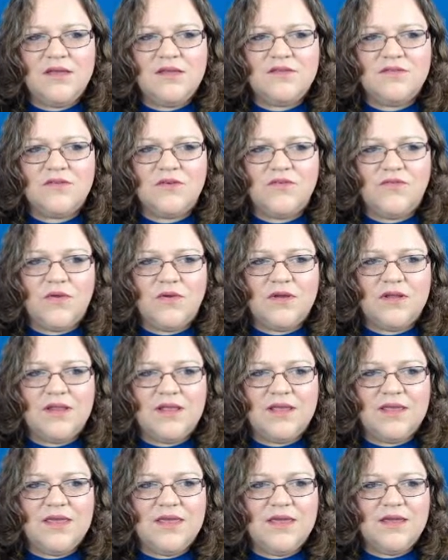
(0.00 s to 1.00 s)
So if you
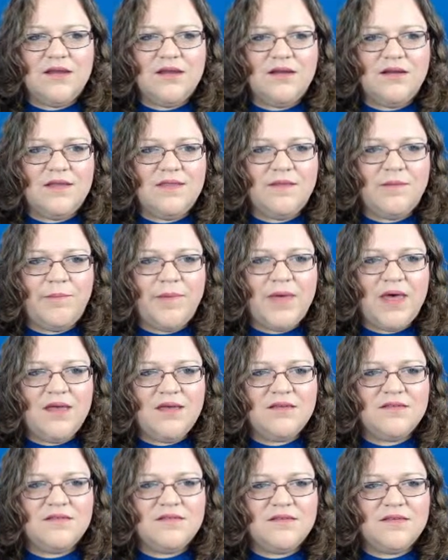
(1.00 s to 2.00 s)
click here in the
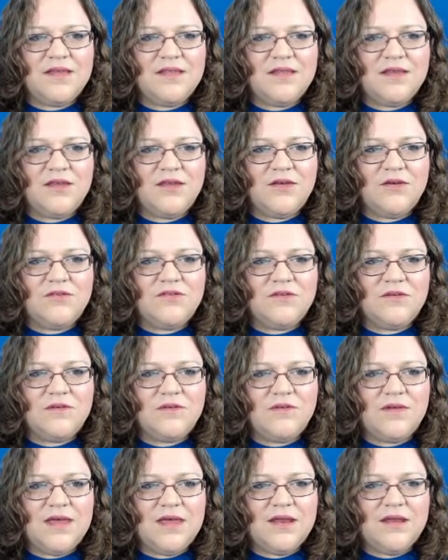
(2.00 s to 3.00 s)
box and then go
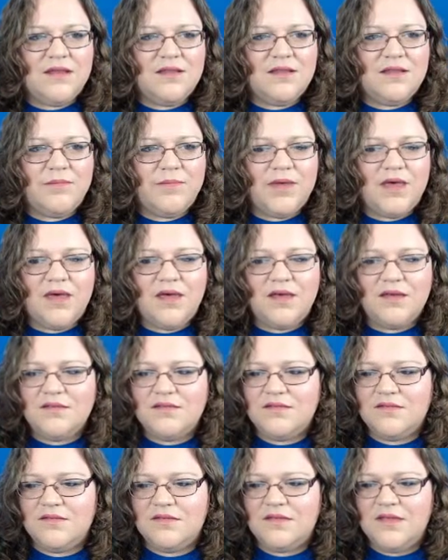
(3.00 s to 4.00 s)
to edit the
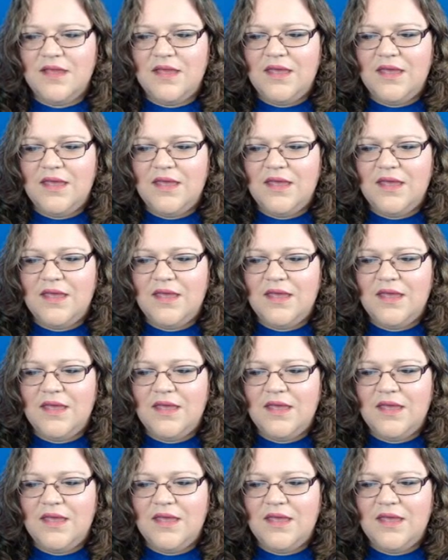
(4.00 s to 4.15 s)
box